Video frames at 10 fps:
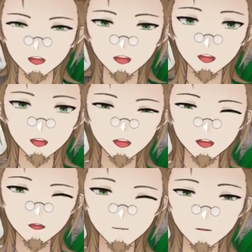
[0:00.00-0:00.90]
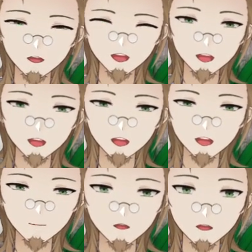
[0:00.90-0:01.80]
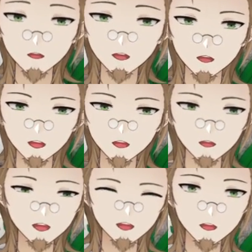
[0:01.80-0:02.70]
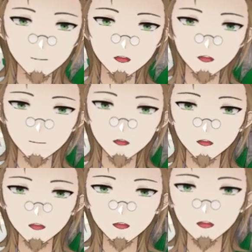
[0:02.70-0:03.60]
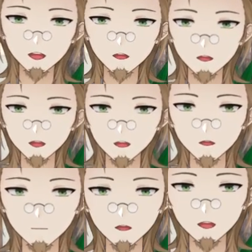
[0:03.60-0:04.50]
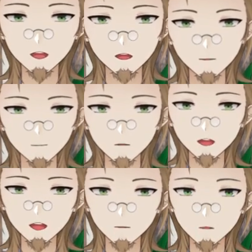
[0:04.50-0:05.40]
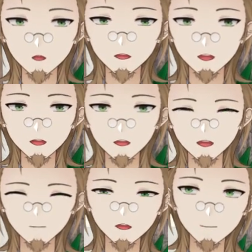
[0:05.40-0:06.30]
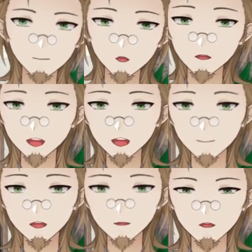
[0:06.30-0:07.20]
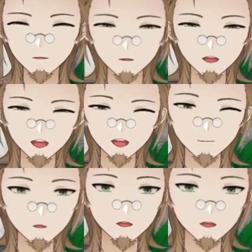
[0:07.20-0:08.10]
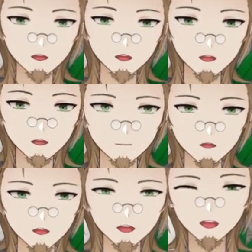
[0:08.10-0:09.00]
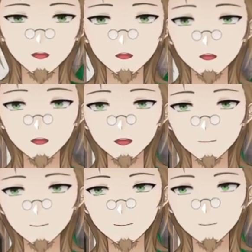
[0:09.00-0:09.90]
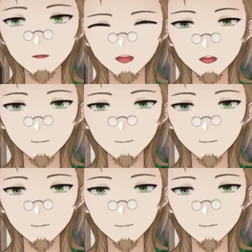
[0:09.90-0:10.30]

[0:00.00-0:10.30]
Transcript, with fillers: not again. I wouldn't watch it again. I'd watch another season. Let's put it out there. Like this is not one that I would go back and watch. But if more came out, I would indeed watch it. Right? Um, yeah